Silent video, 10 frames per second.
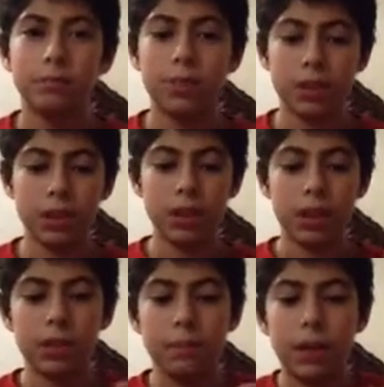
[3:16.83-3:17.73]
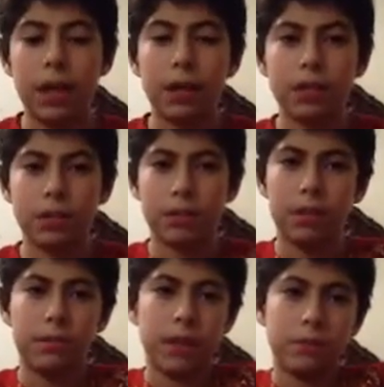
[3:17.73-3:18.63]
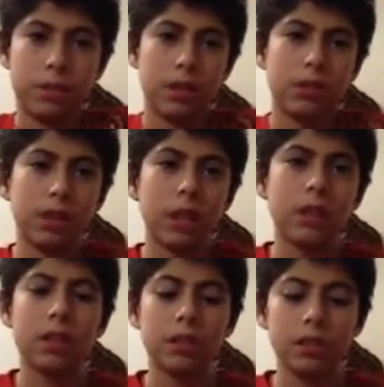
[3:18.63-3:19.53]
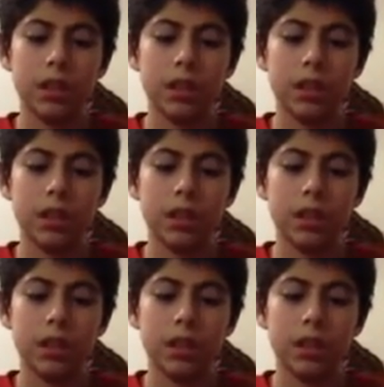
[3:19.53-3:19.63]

But then later Patty somehow finds out, I think.